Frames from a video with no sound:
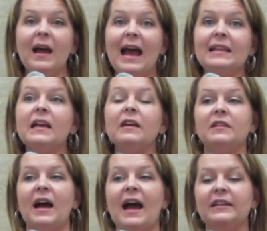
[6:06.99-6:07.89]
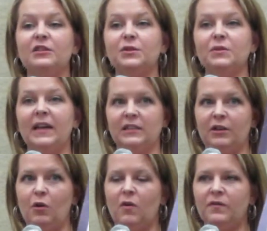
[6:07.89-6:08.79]
And I do like to
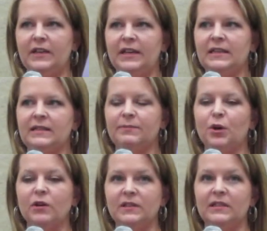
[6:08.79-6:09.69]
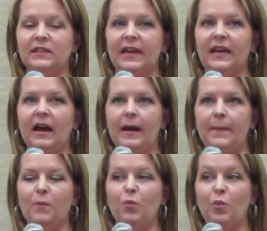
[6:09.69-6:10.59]
go over this personally
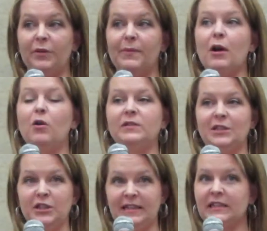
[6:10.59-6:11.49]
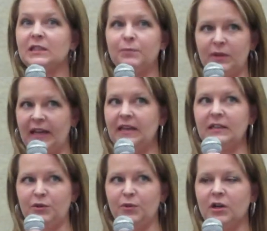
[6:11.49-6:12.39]
with my host and just explain it
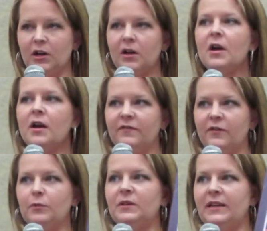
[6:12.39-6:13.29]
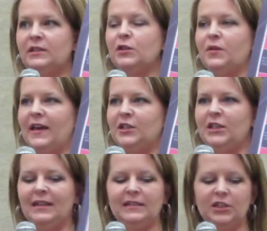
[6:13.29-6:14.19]
to her verbally so that she
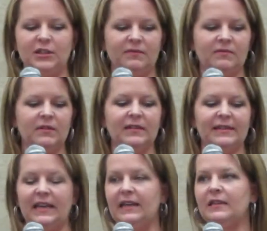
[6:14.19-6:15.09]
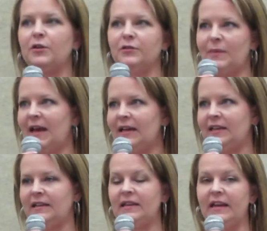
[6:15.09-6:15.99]
doesn't just see it in the host packet
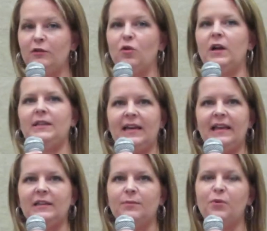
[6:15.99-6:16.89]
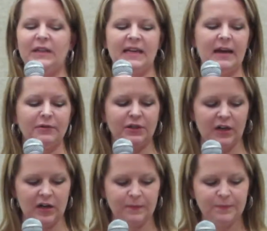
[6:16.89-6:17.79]
and ignore it. I like to point that out to
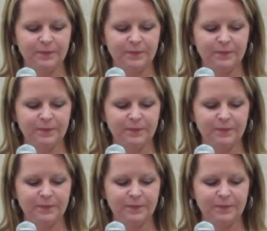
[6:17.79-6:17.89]
her.